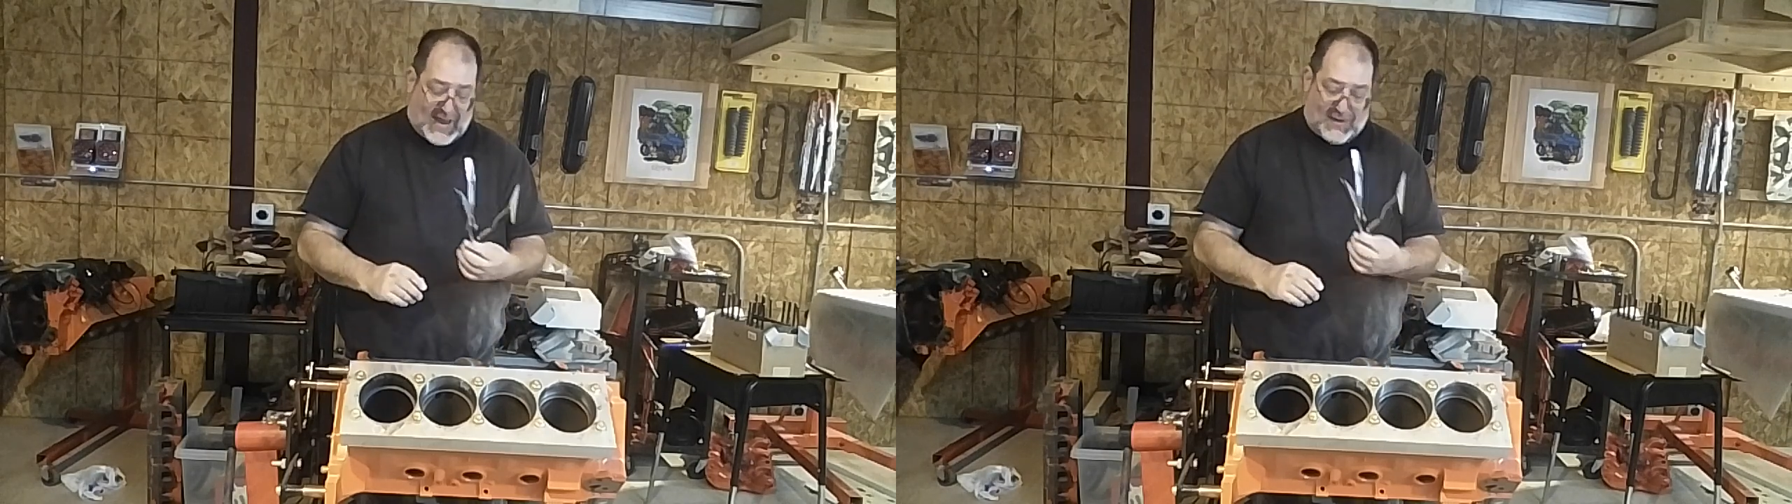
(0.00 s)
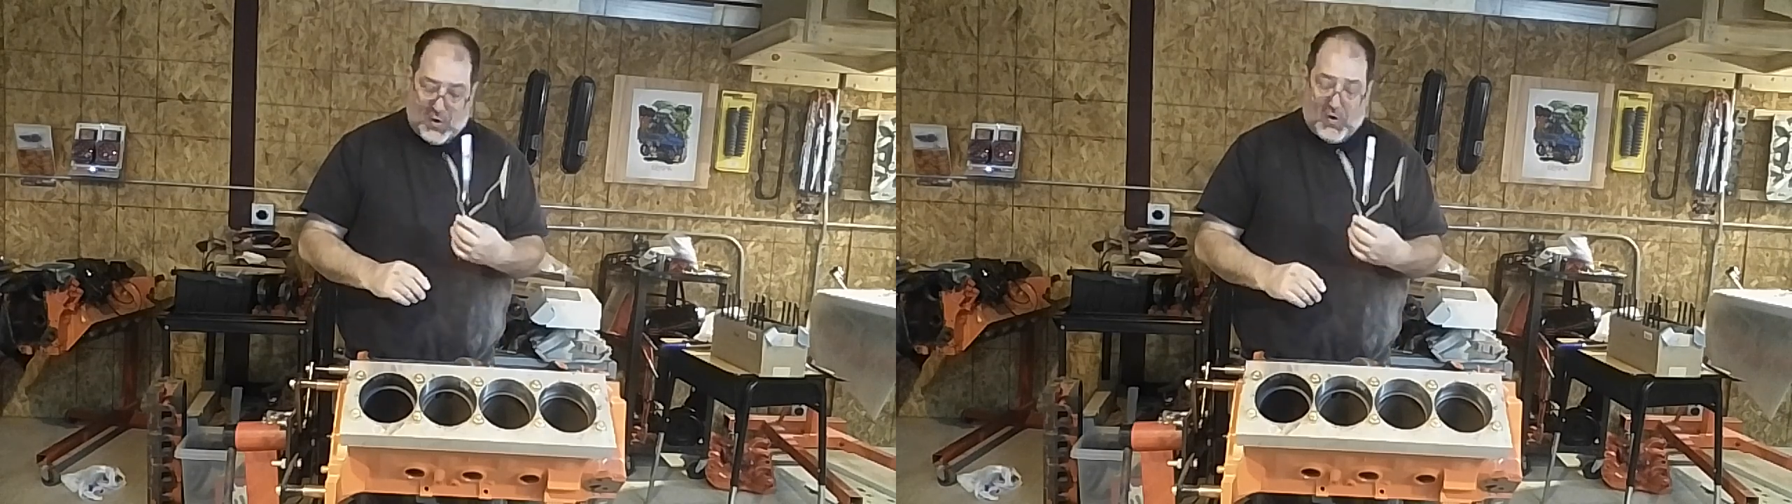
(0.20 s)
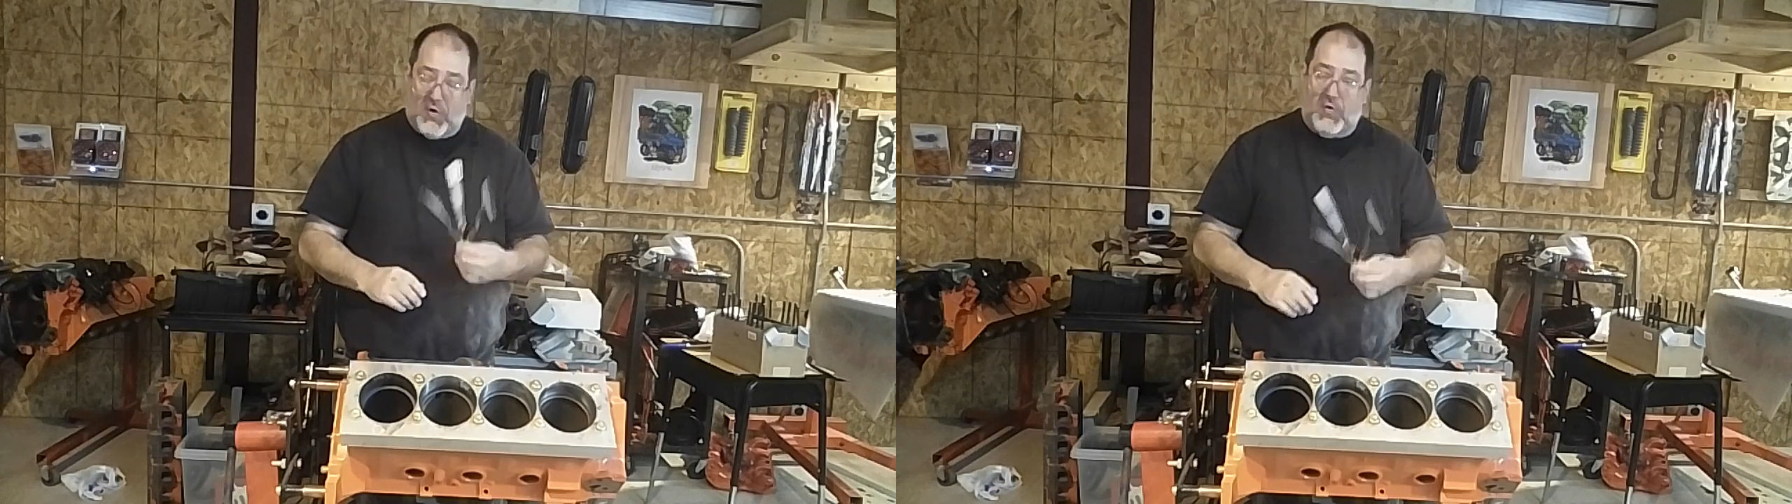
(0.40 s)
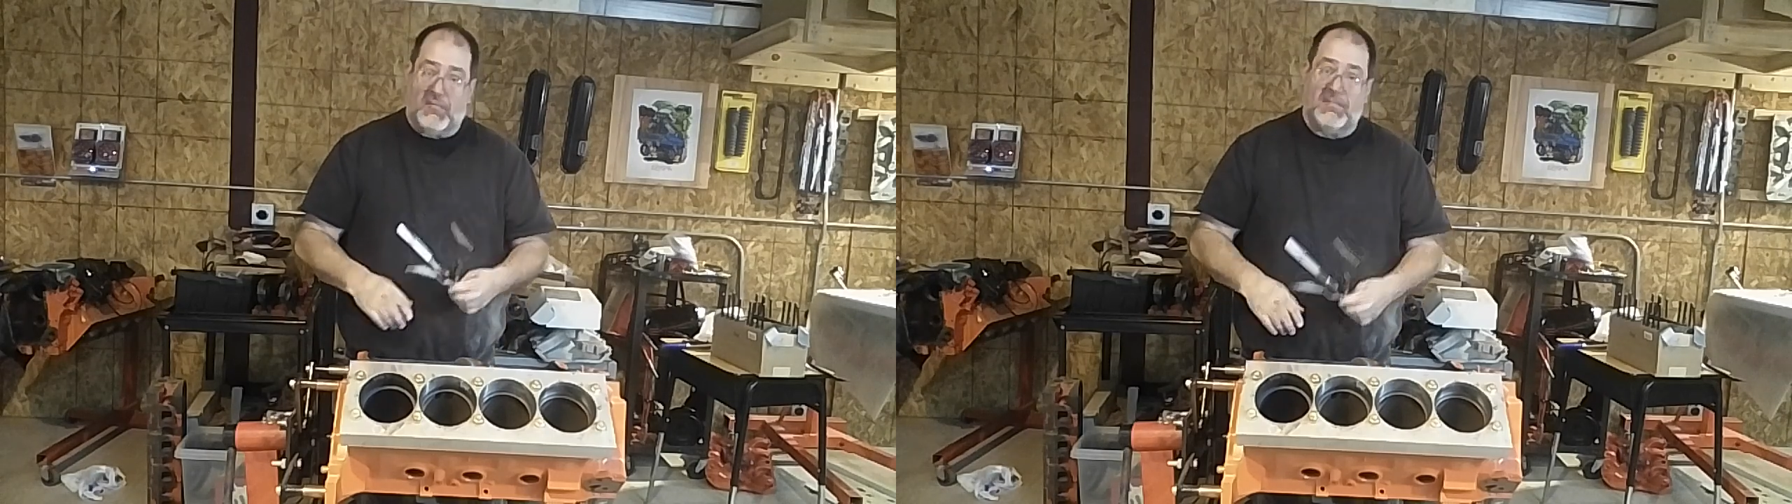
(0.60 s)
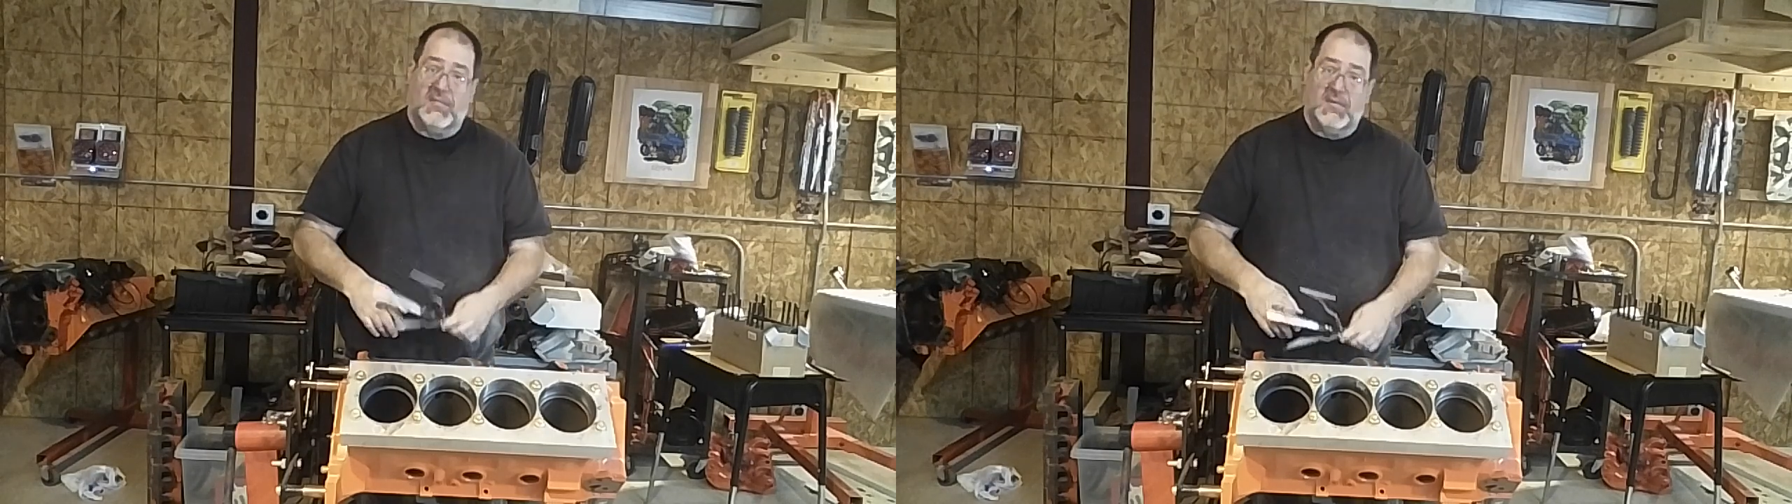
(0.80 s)

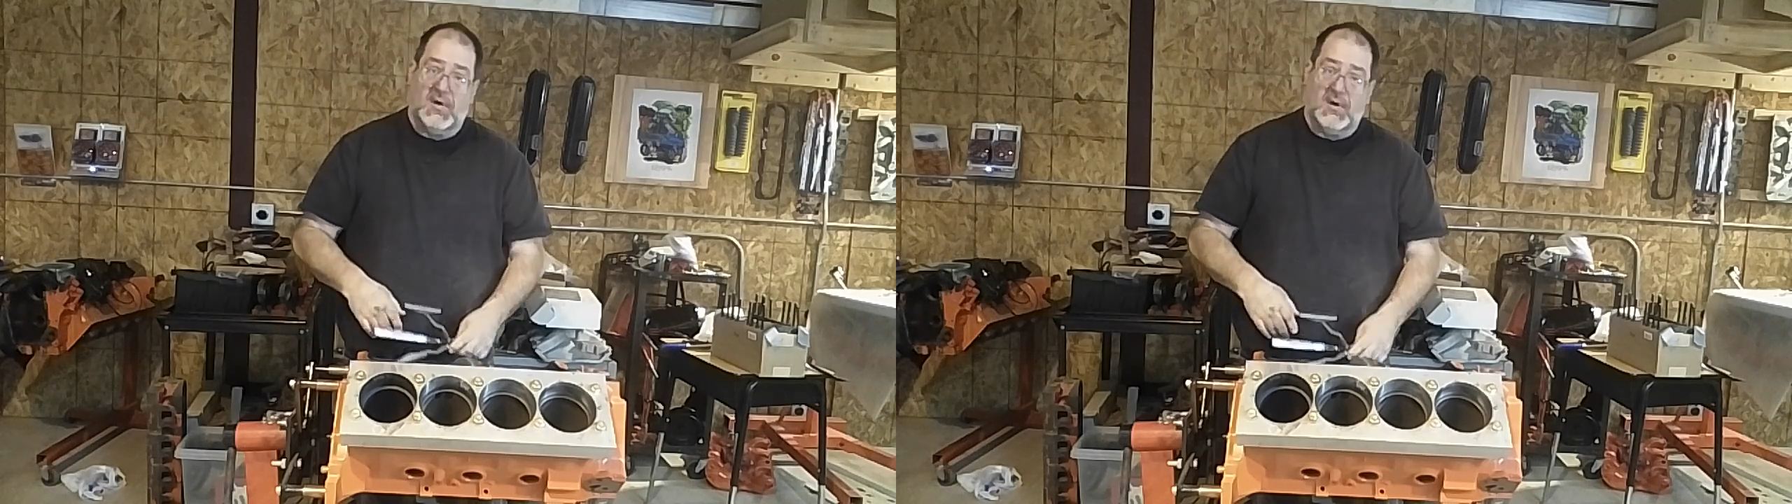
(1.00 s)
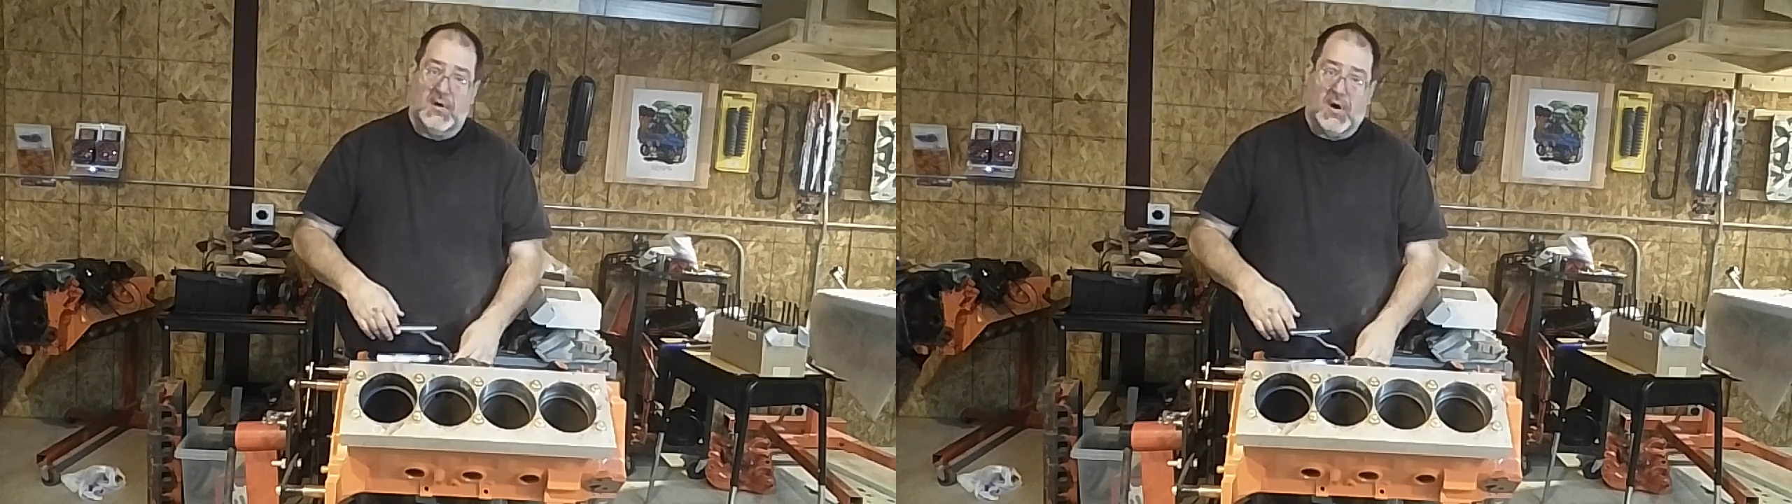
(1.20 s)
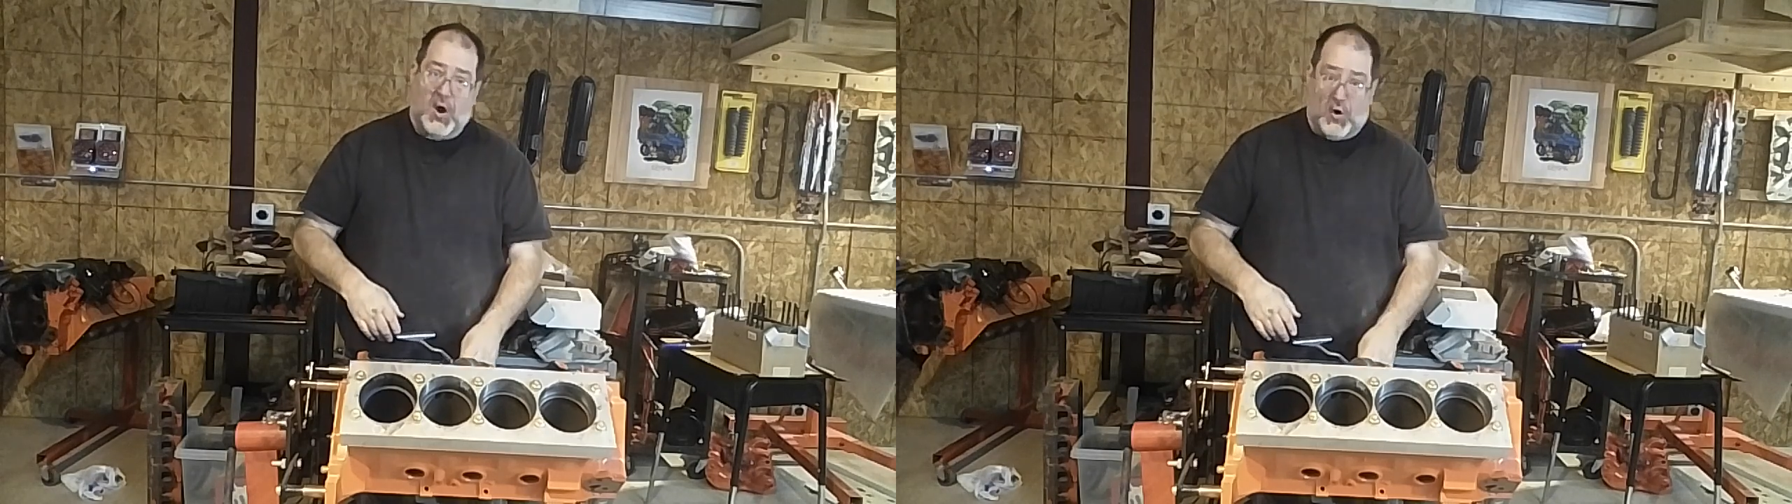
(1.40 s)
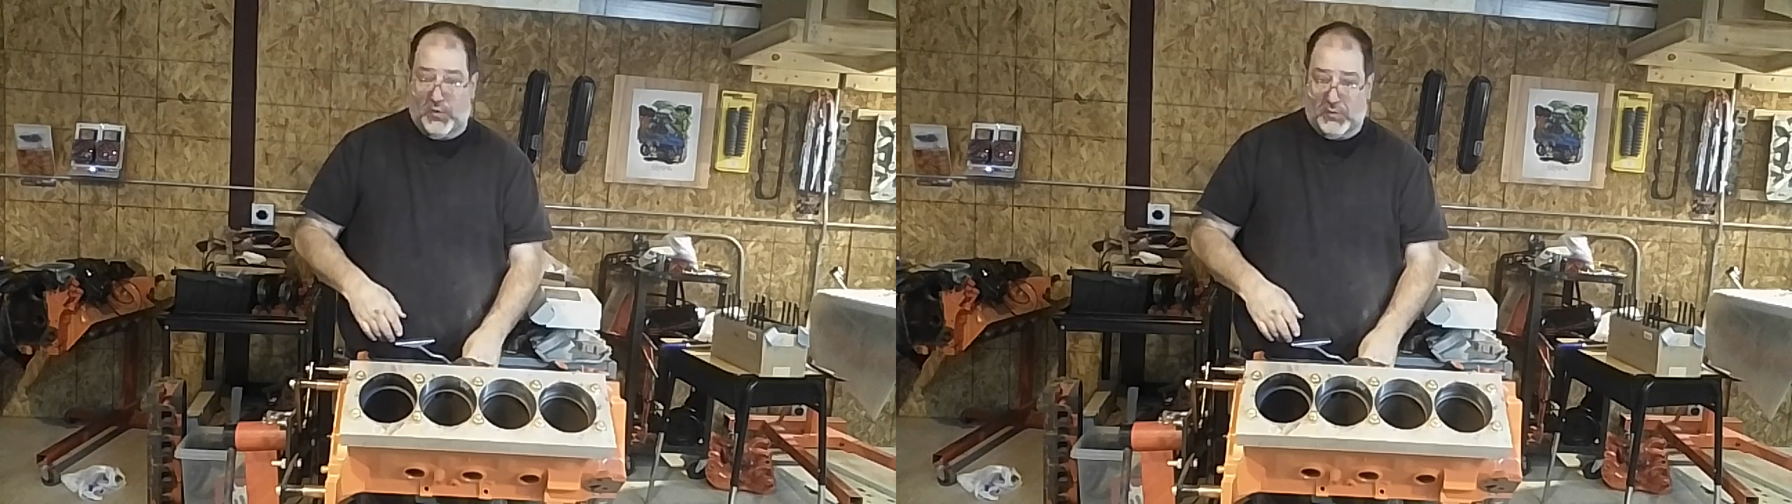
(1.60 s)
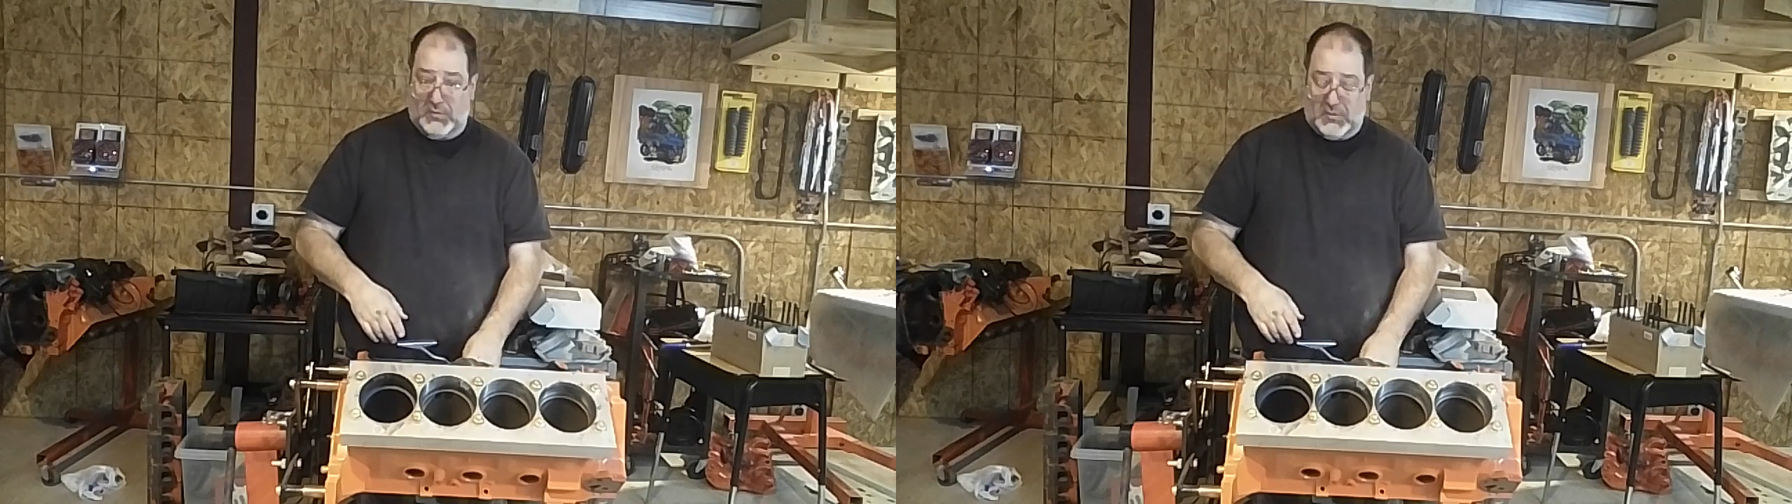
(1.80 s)
at-home
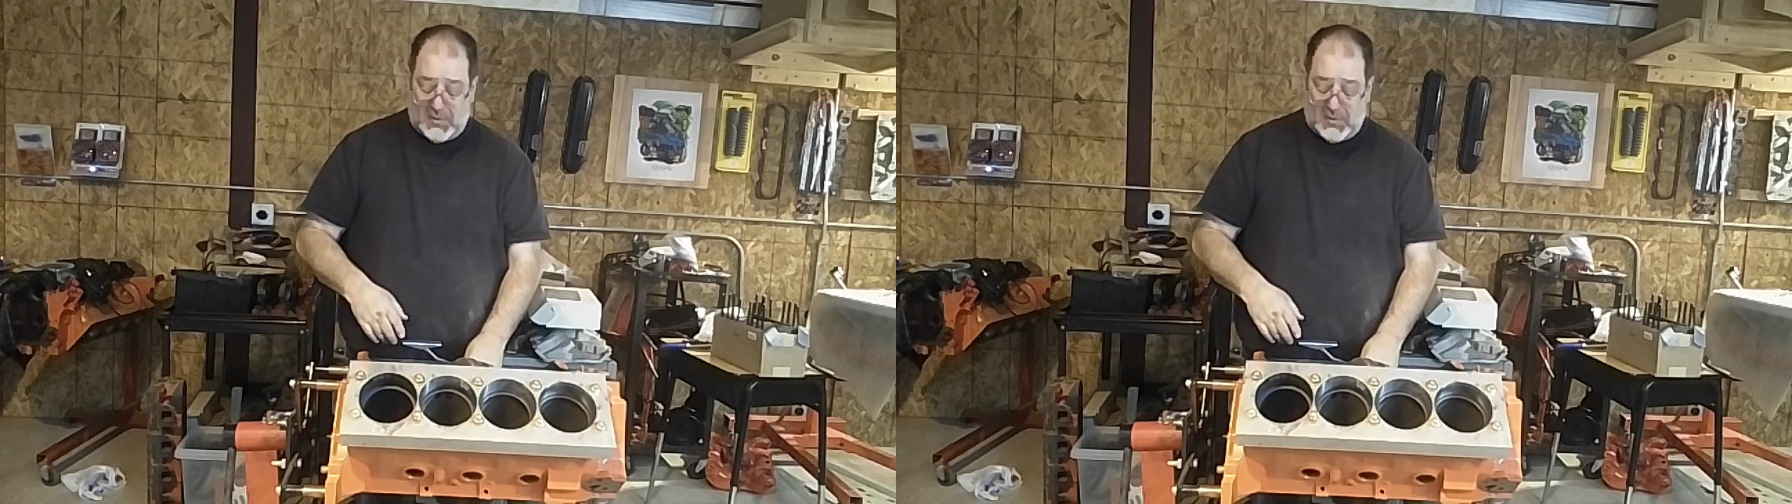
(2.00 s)
home.